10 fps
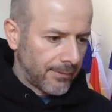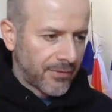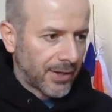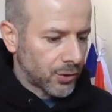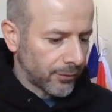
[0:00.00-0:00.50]

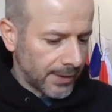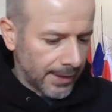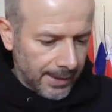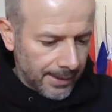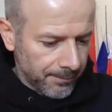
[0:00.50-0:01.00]
just
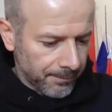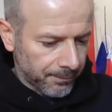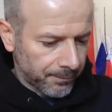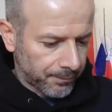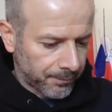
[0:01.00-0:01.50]
need
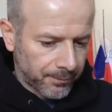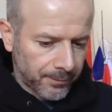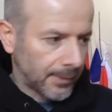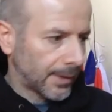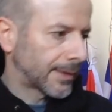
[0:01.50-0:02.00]
a
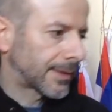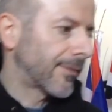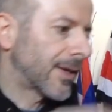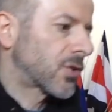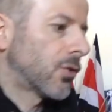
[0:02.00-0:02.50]
small
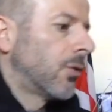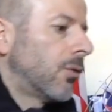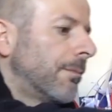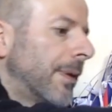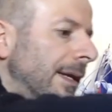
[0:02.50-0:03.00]

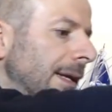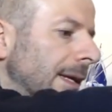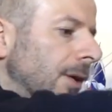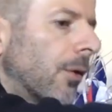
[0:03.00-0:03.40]
paintbrush